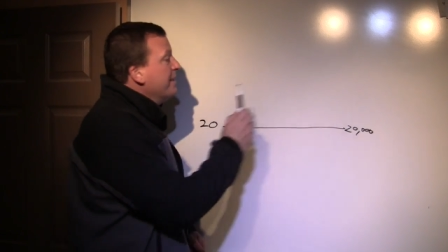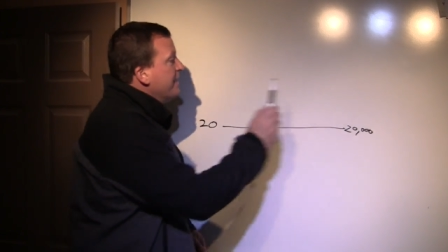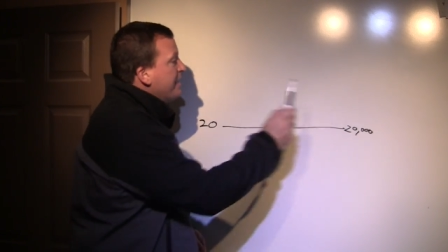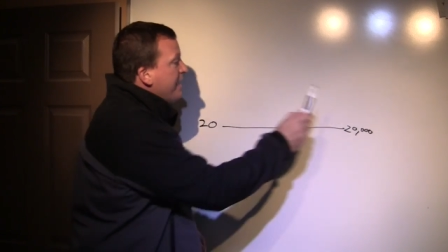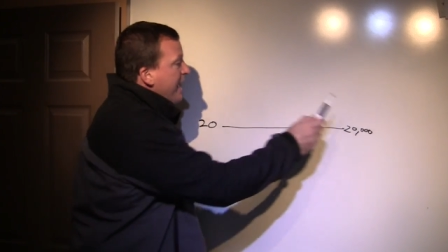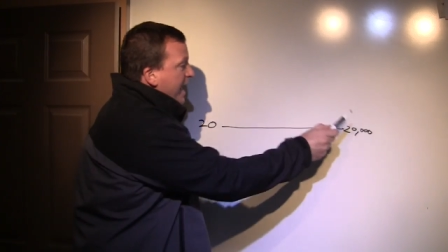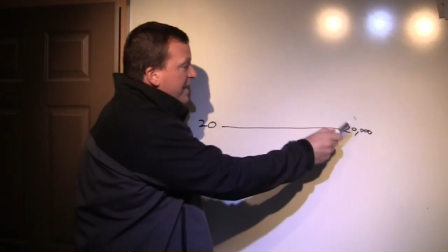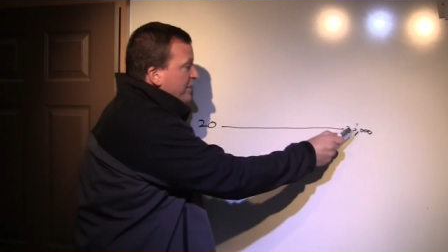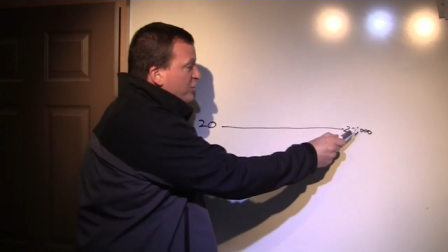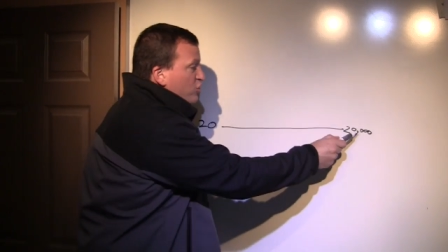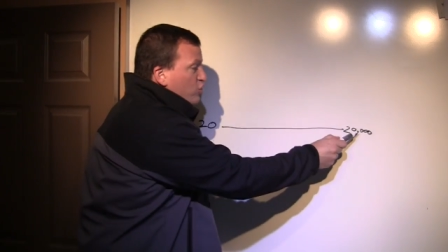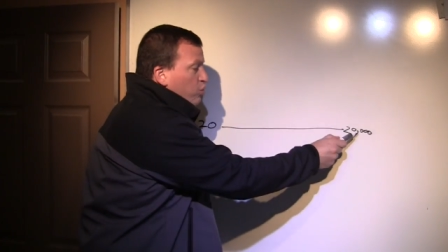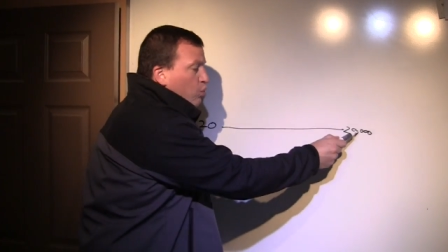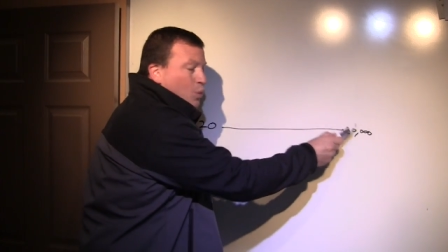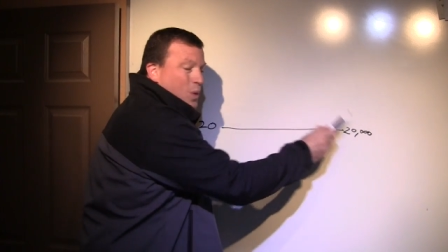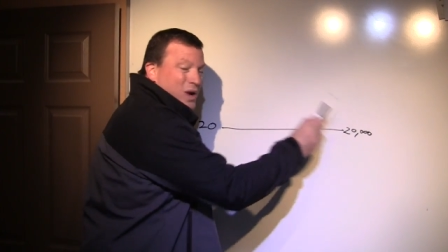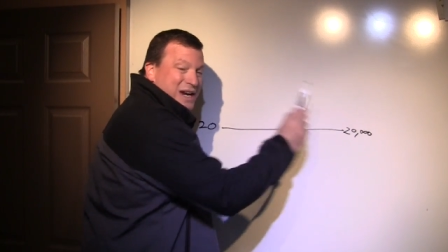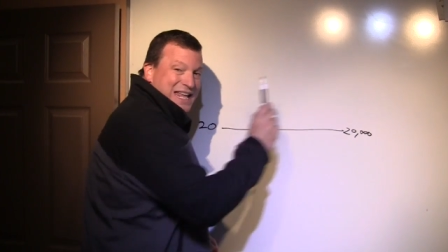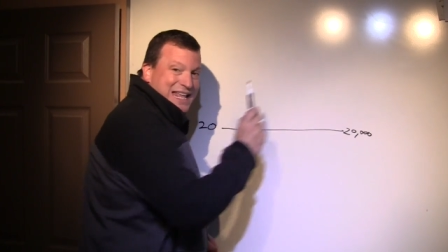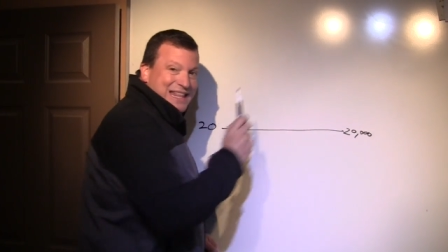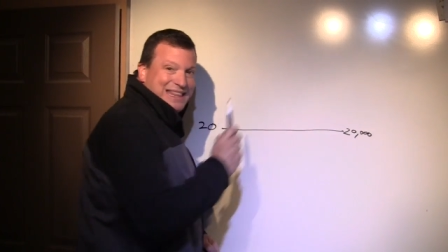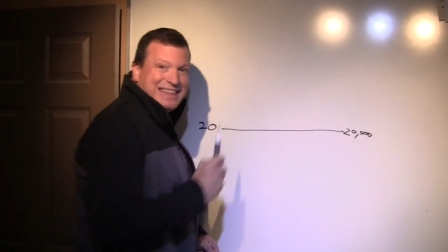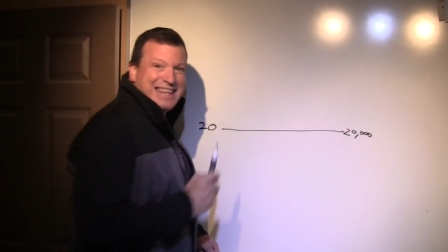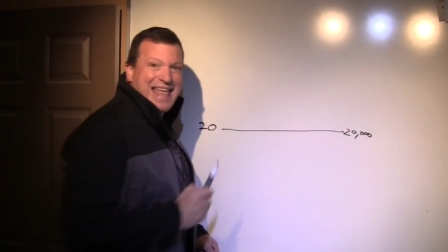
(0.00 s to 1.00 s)
At
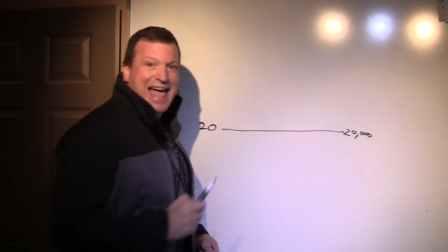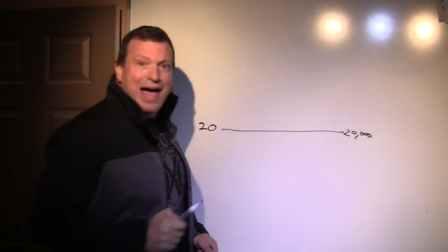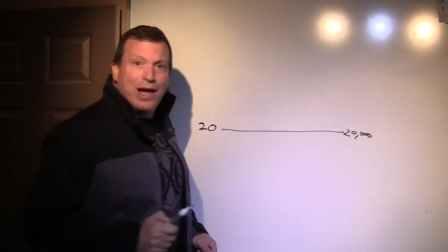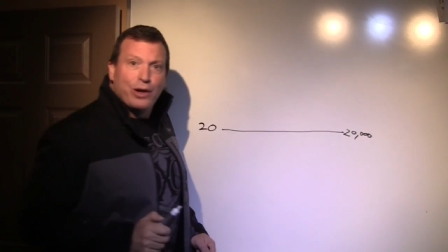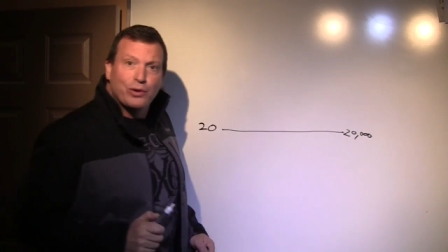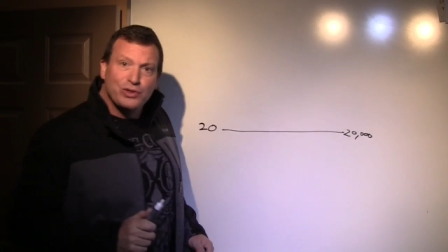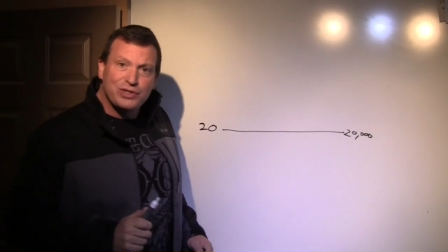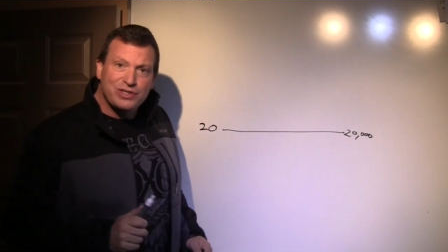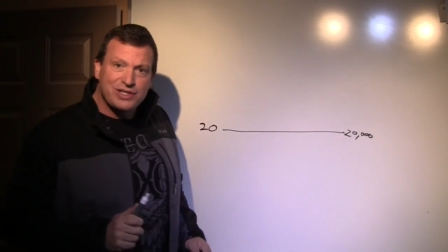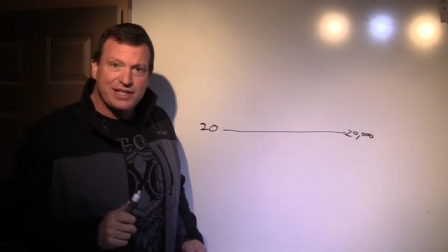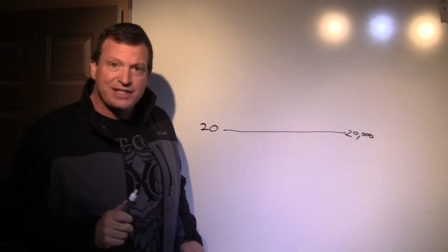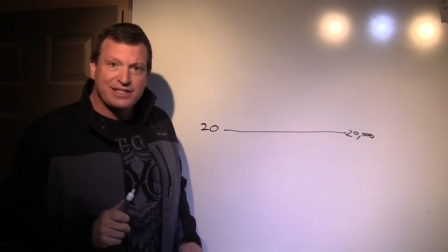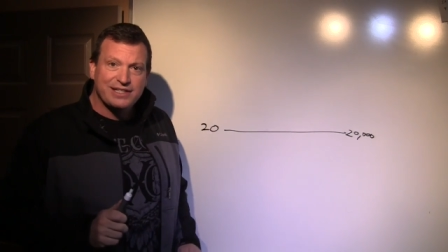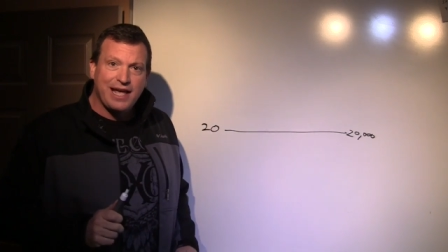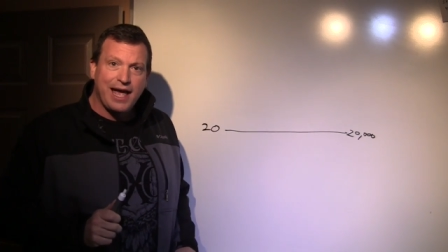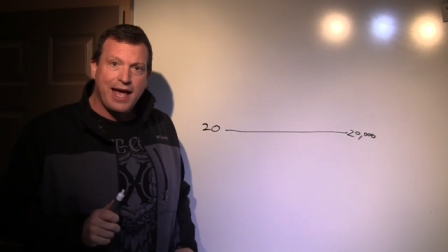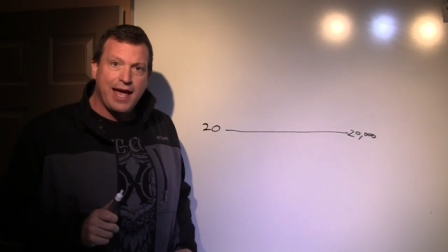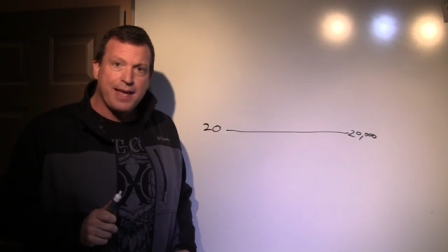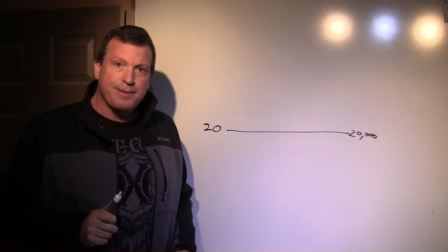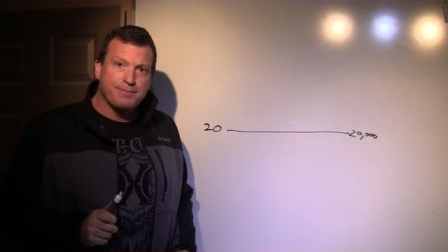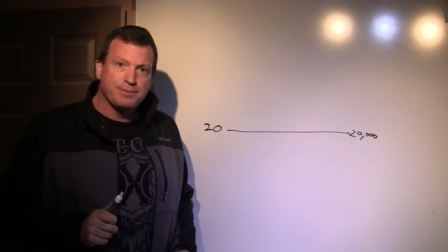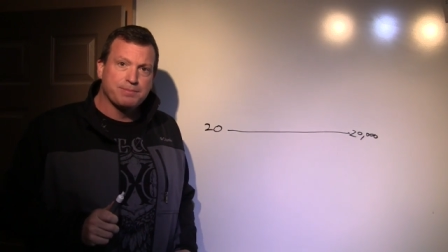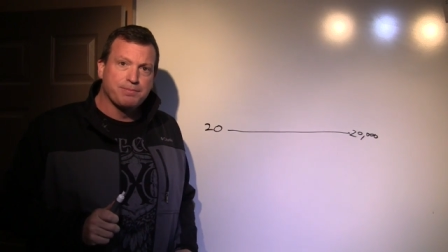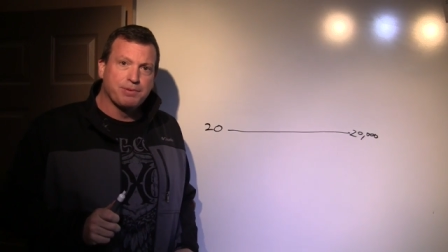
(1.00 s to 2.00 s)
20,000
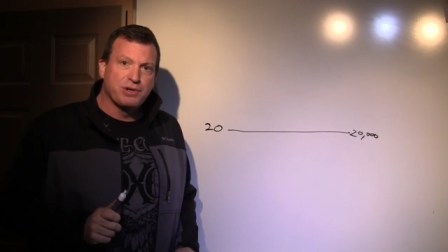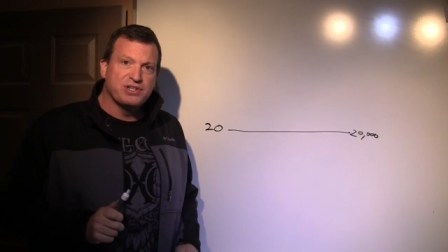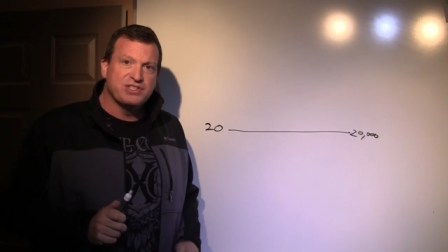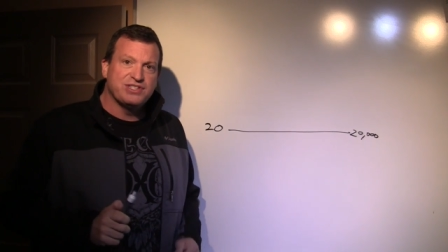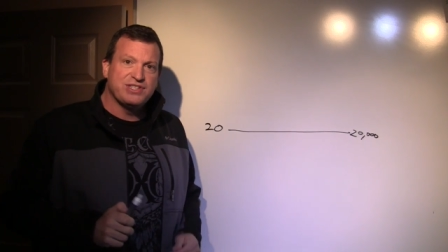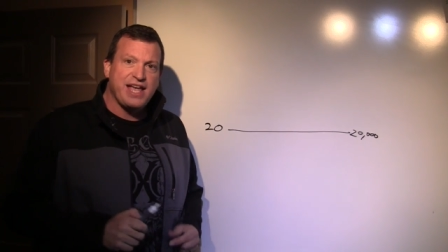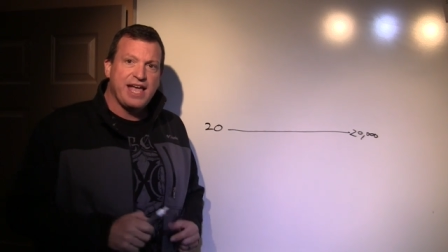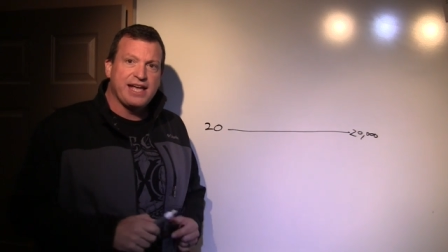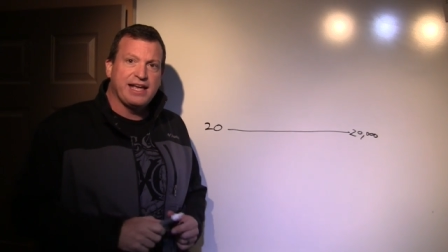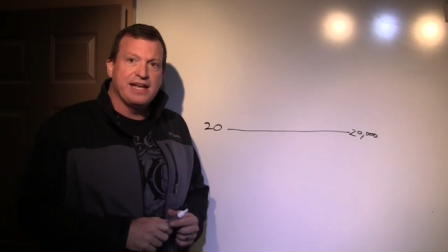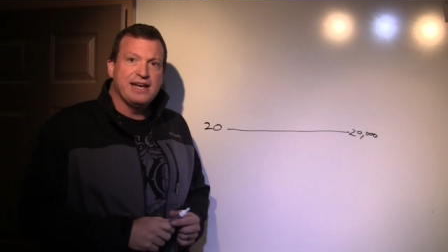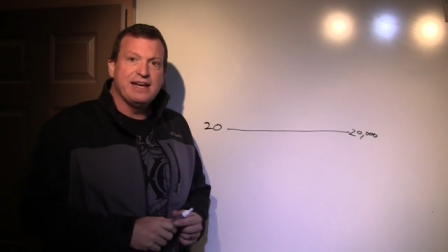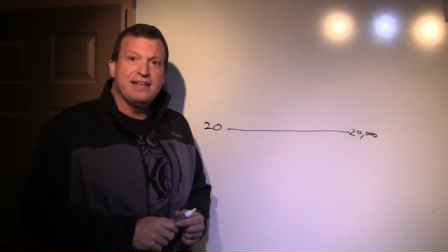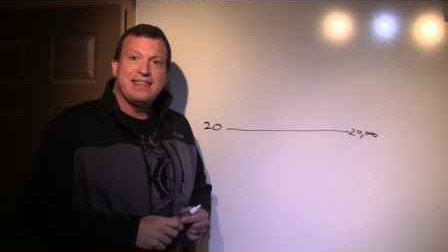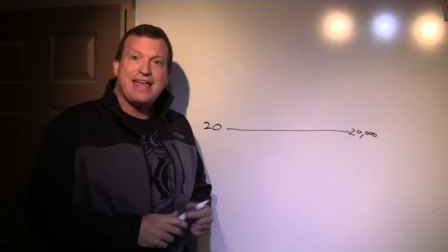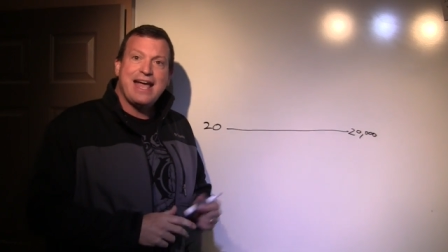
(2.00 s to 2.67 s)
times per second,